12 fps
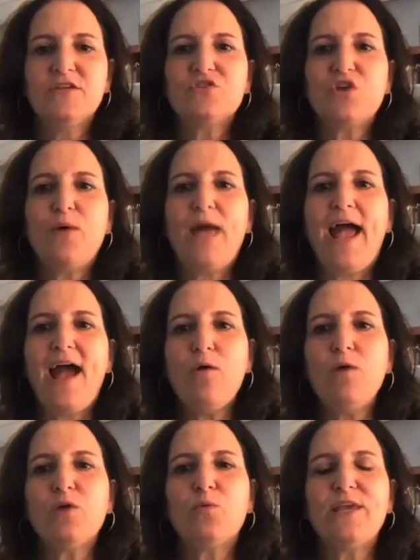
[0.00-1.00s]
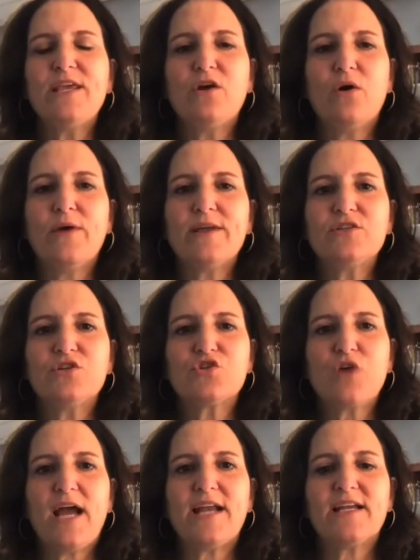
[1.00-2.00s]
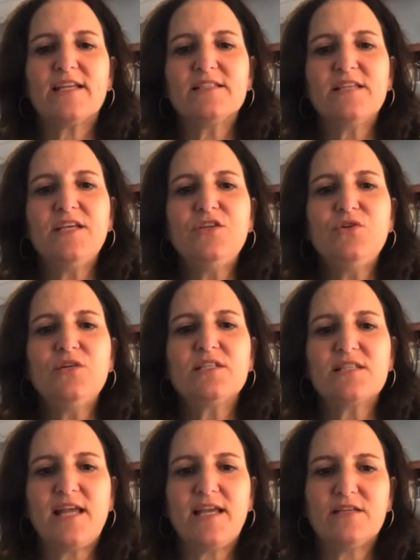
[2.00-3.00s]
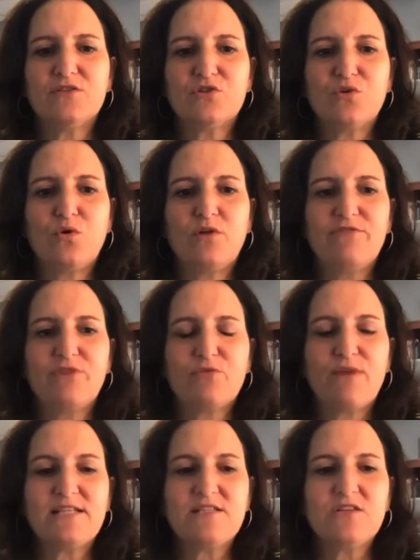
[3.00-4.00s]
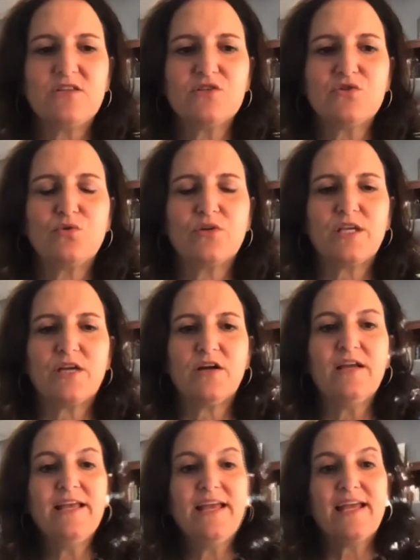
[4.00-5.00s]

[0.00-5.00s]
So how are we going to try to continue to stay in school for the rest of this school year?